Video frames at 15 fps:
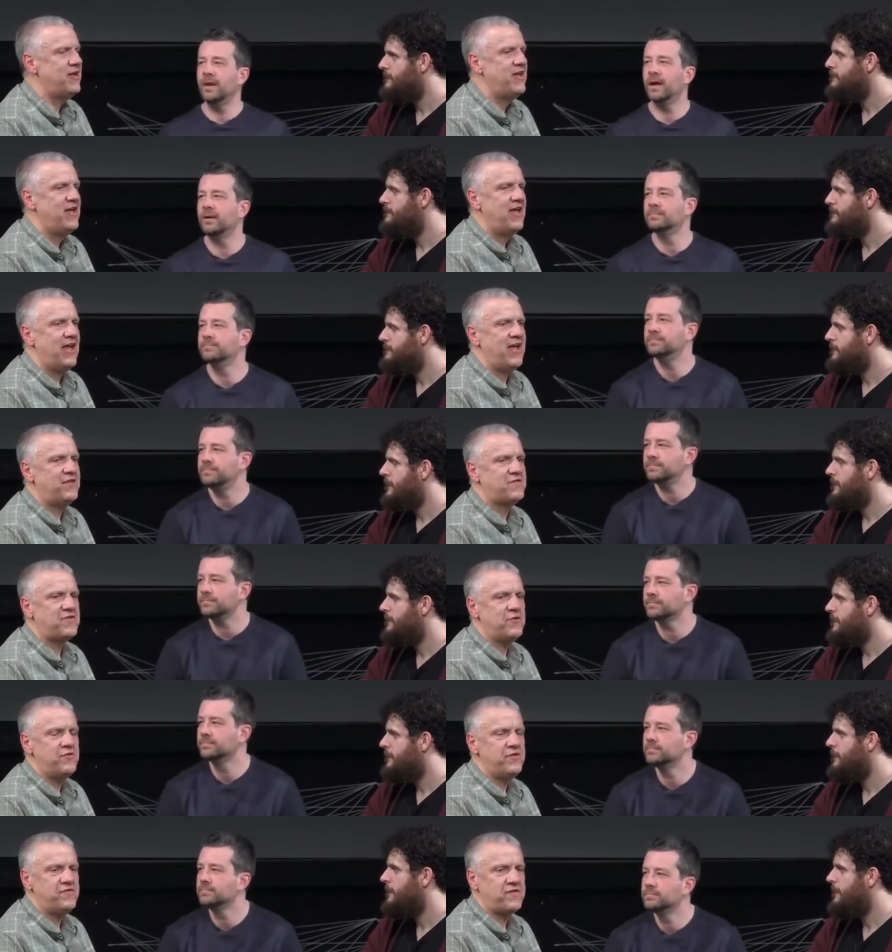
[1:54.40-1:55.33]
Speaker 1: yeah. And so
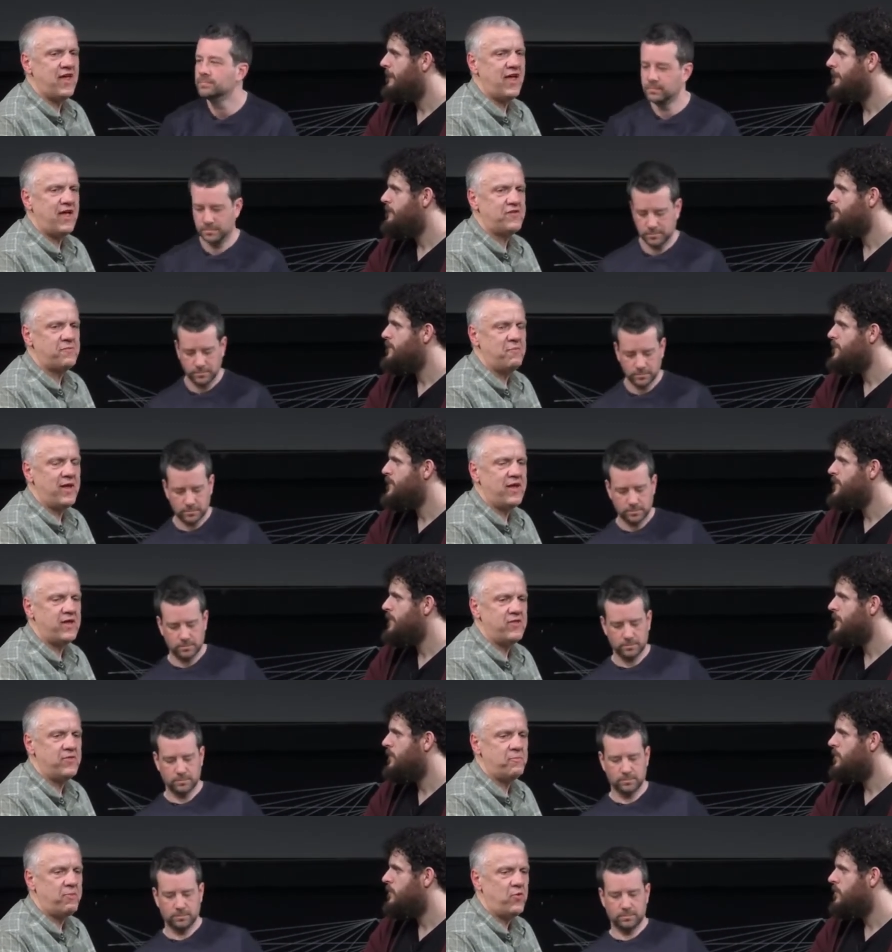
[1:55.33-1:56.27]
this guy's making
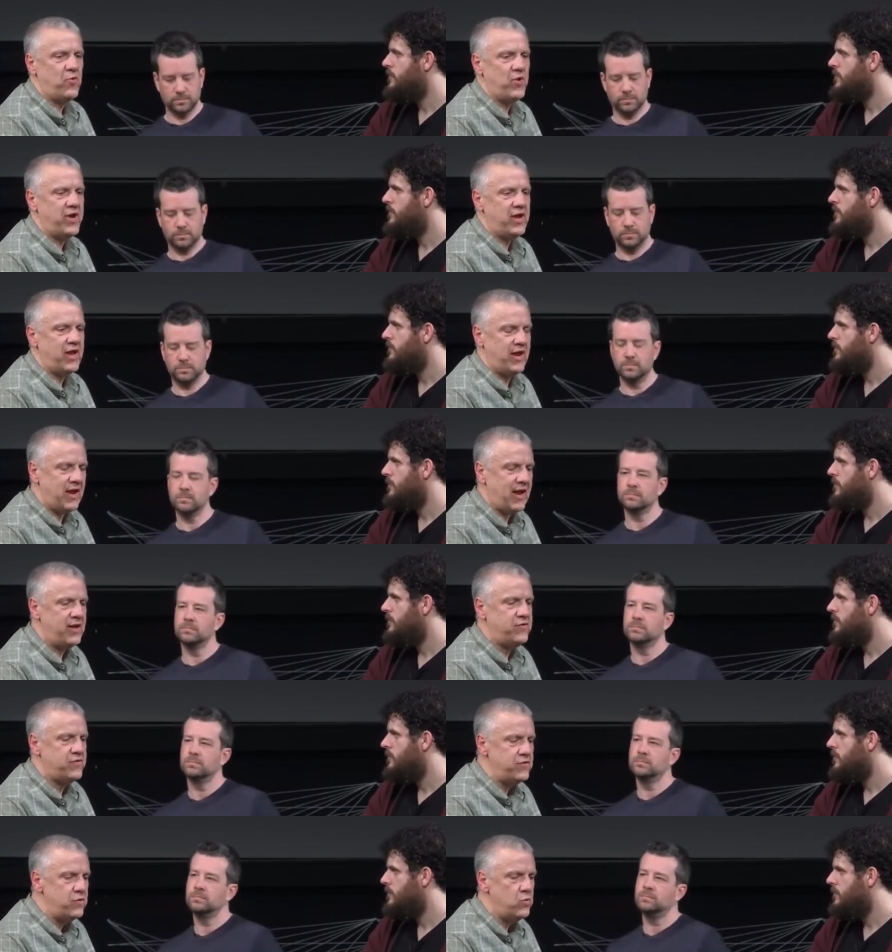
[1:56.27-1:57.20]
the point, and I
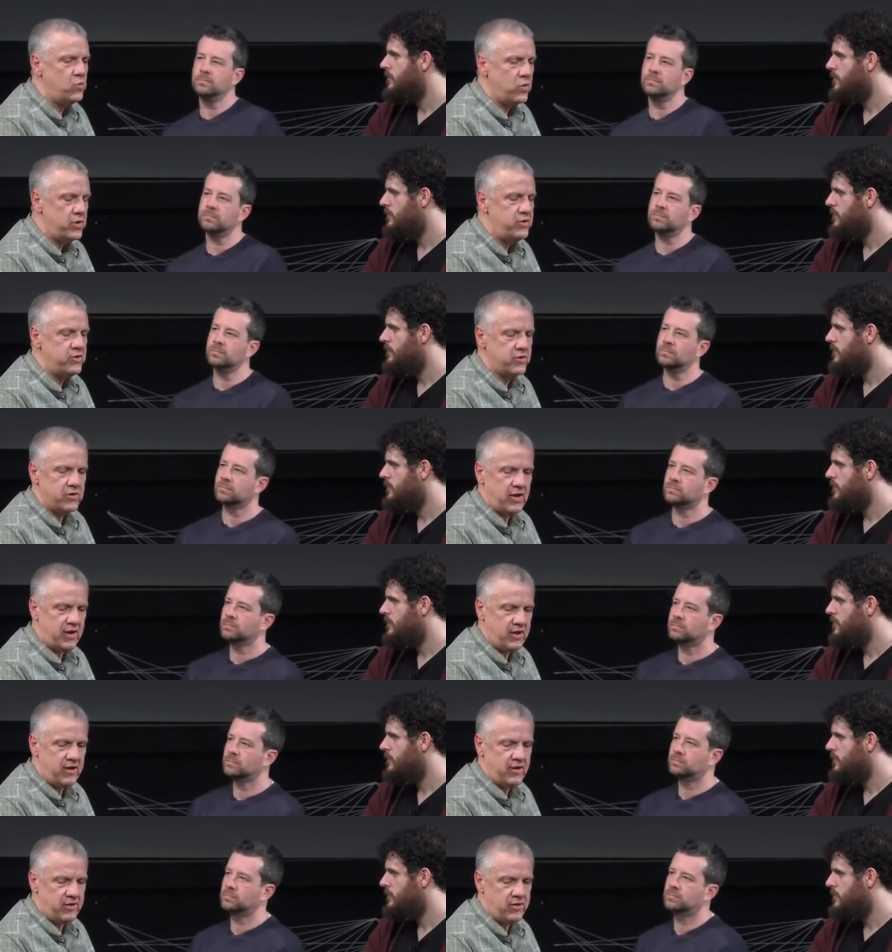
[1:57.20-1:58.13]
do wonder,
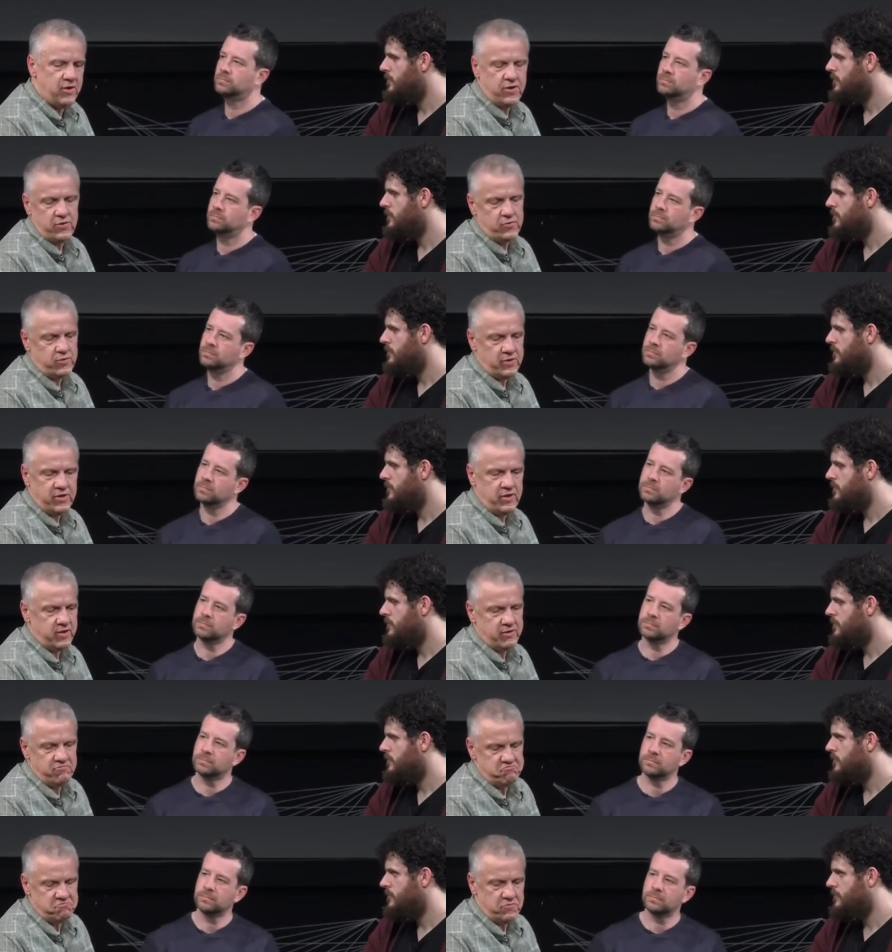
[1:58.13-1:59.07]
I, you know, again,
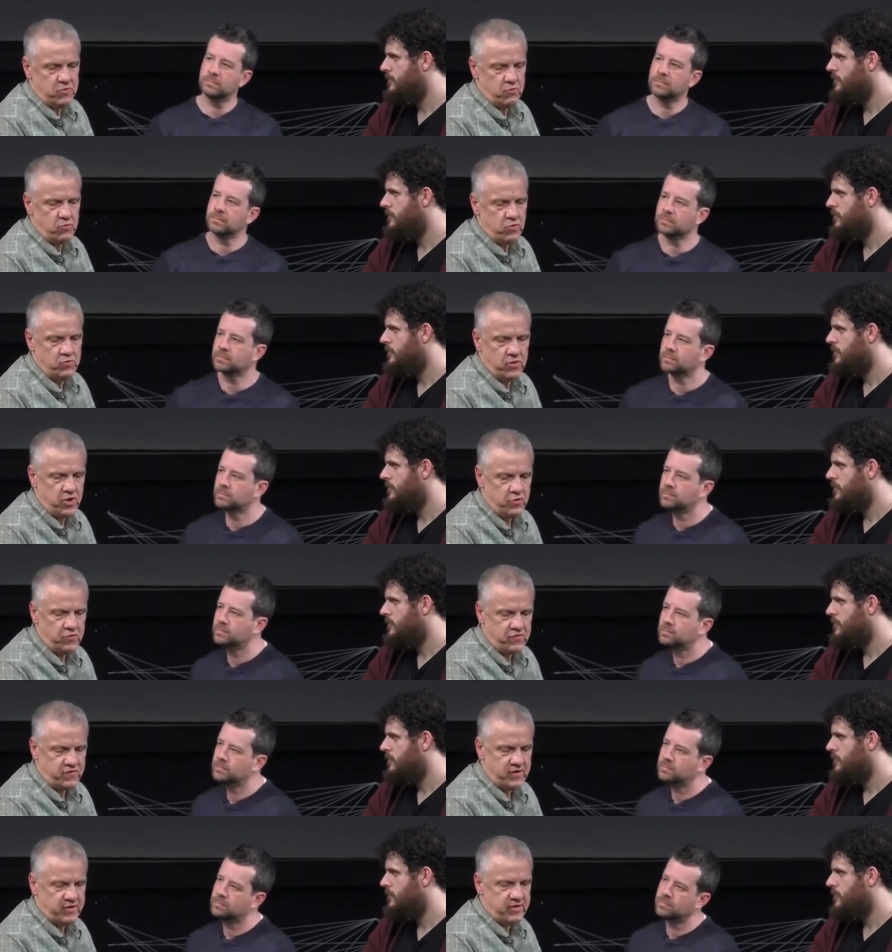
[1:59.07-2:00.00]
no, won't know
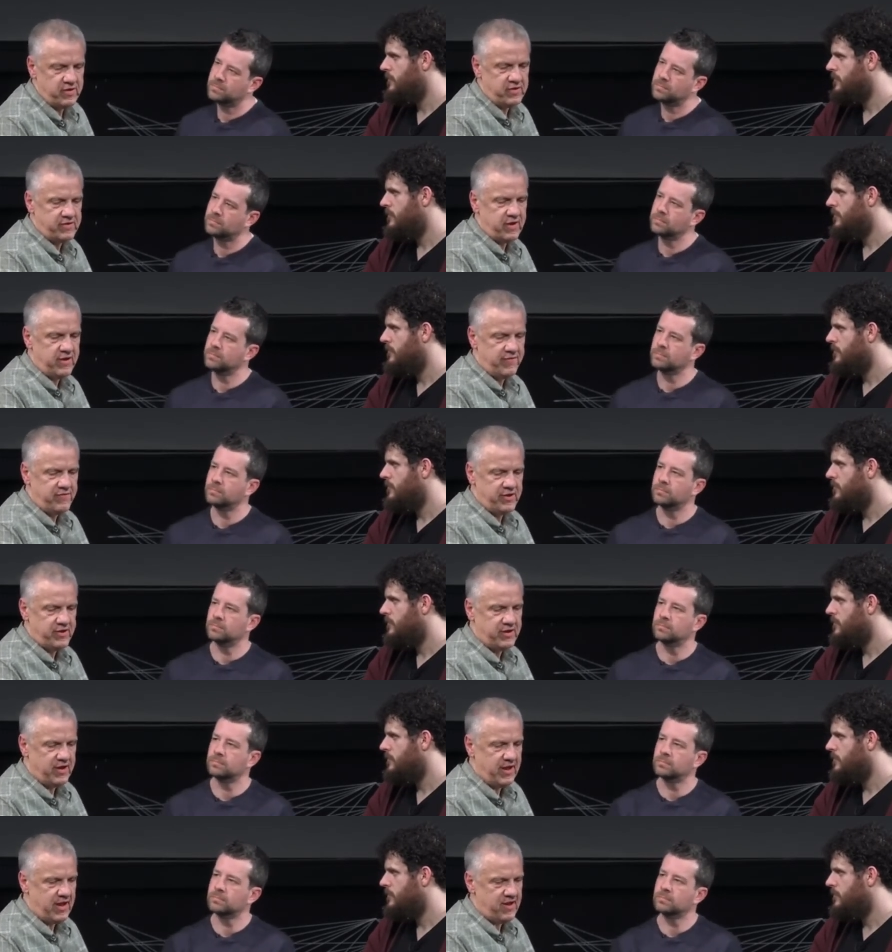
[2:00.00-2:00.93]
until I get to heaven and
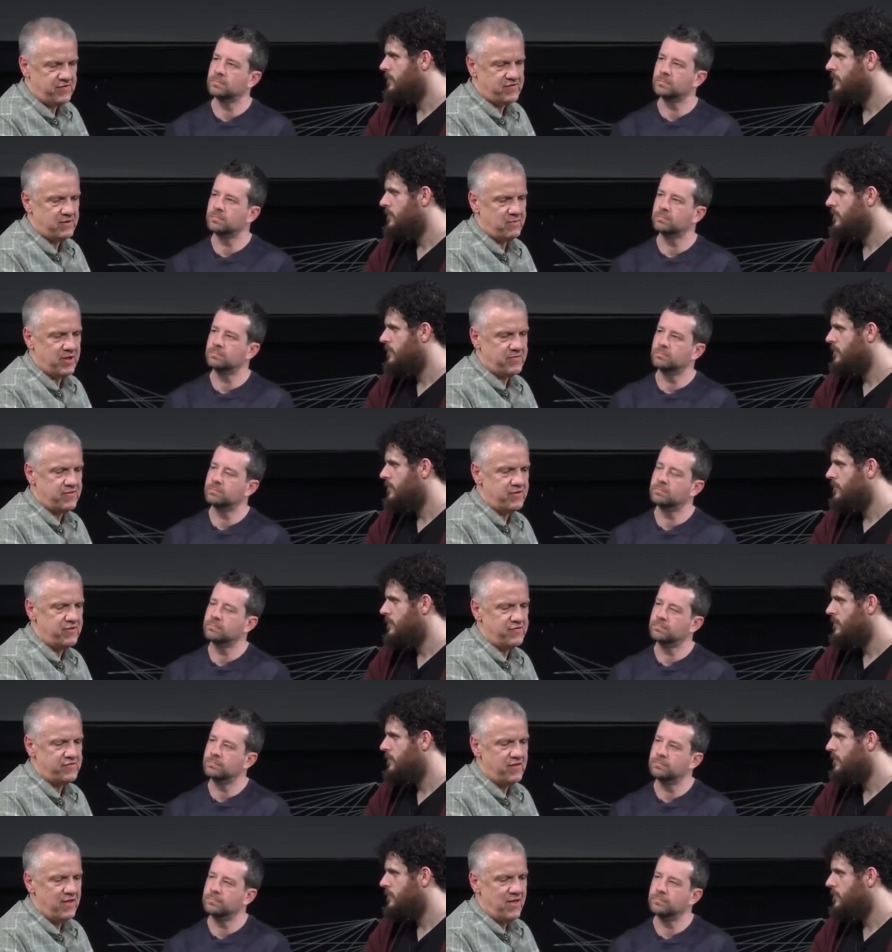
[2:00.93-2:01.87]
can ask about
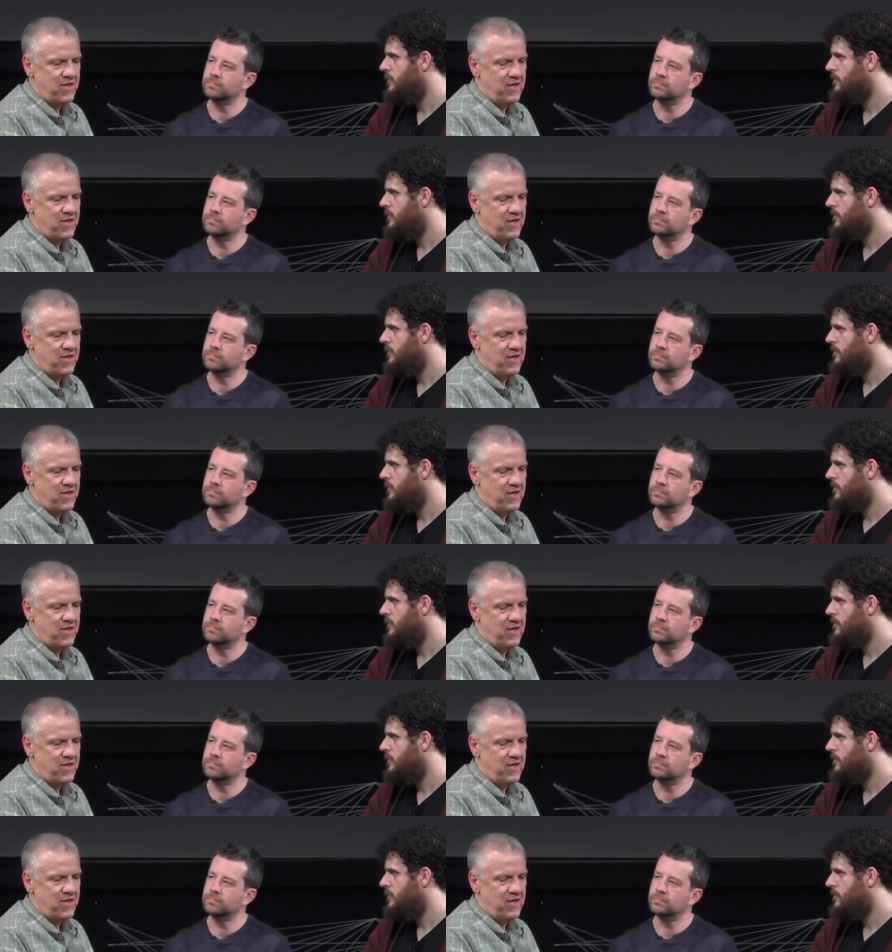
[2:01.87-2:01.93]
this,